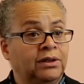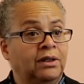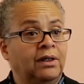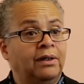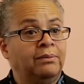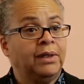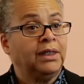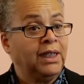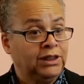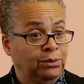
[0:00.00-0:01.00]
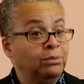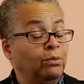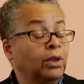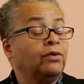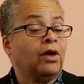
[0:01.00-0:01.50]
and that's
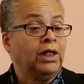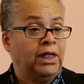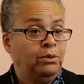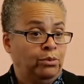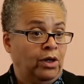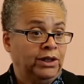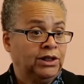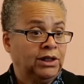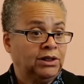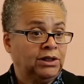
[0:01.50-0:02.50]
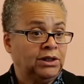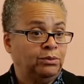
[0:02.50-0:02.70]
one of our lane projects.